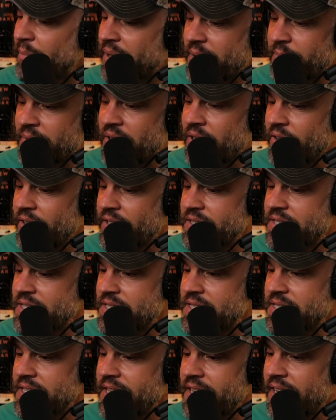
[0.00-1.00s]
I'm curious to
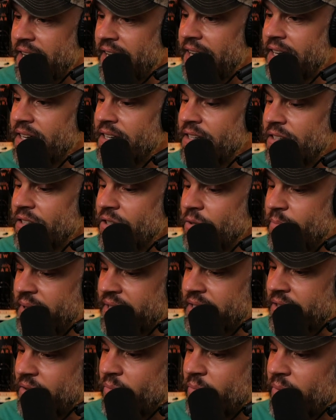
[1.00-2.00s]
see. And you
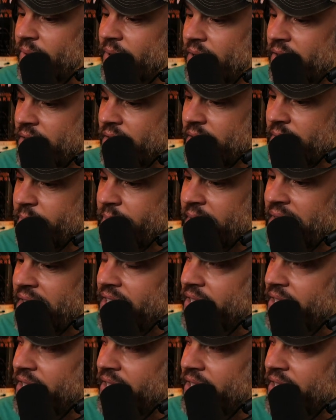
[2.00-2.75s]
picked a peaty